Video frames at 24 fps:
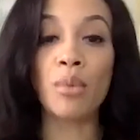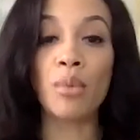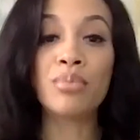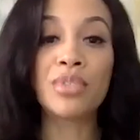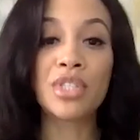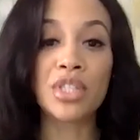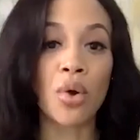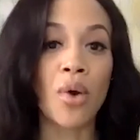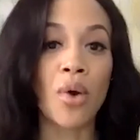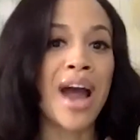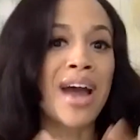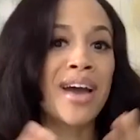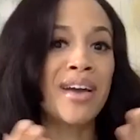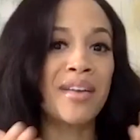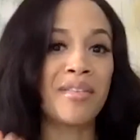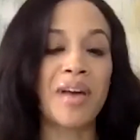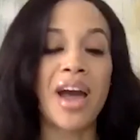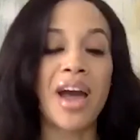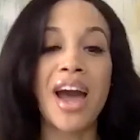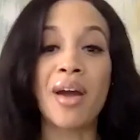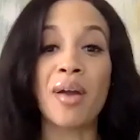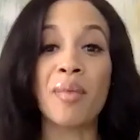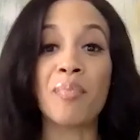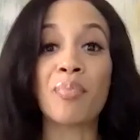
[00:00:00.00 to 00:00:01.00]
So
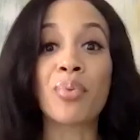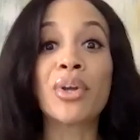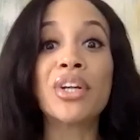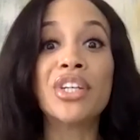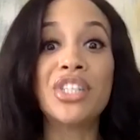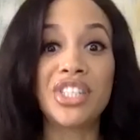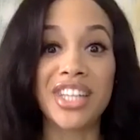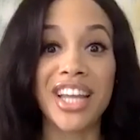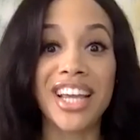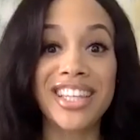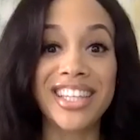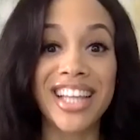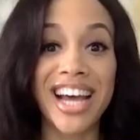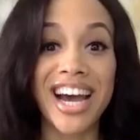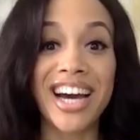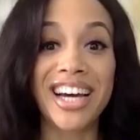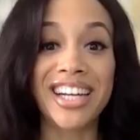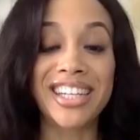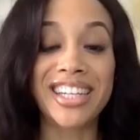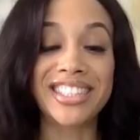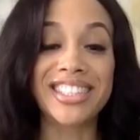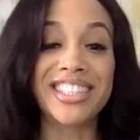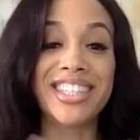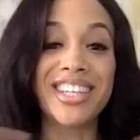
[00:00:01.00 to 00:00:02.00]
I appreciate the
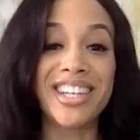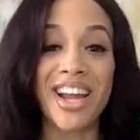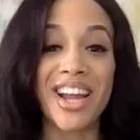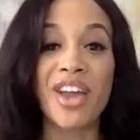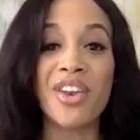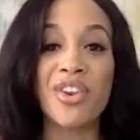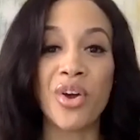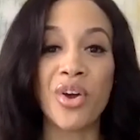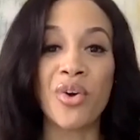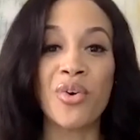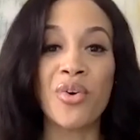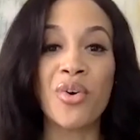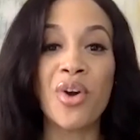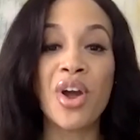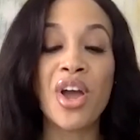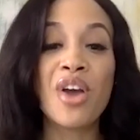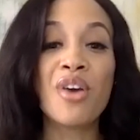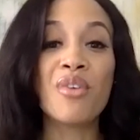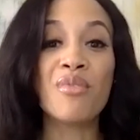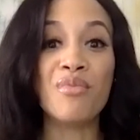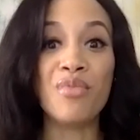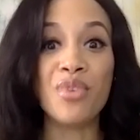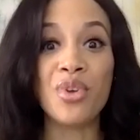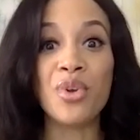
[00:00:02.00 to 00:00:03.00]
honesty, and I know
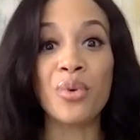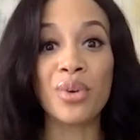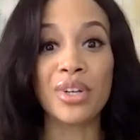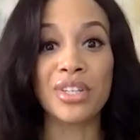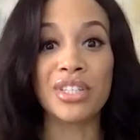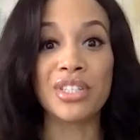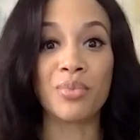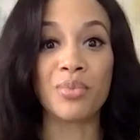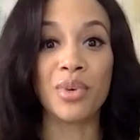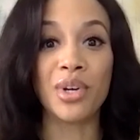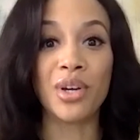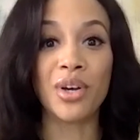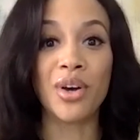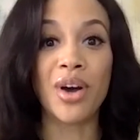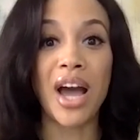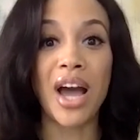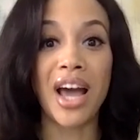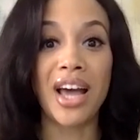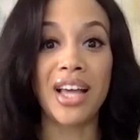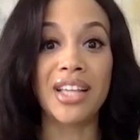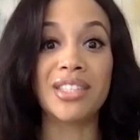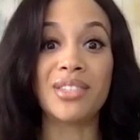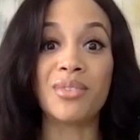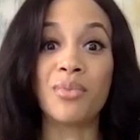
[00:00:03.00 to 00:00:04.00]
viewers will
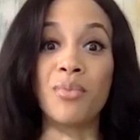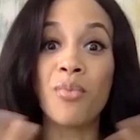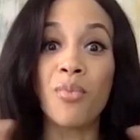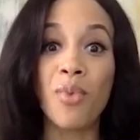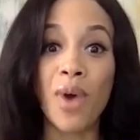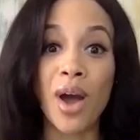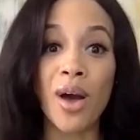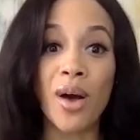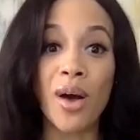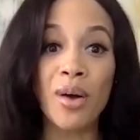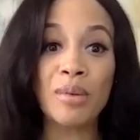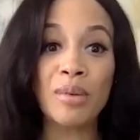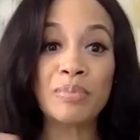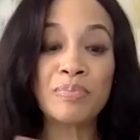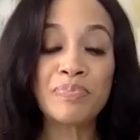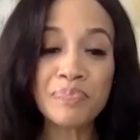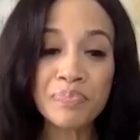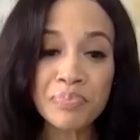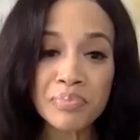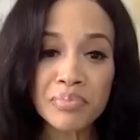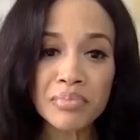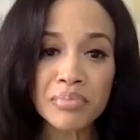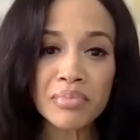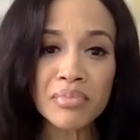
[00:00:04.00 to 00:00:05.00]
as
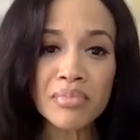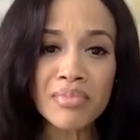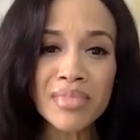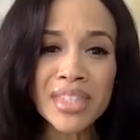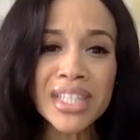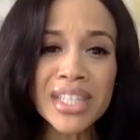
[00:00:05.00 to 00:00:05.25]
well.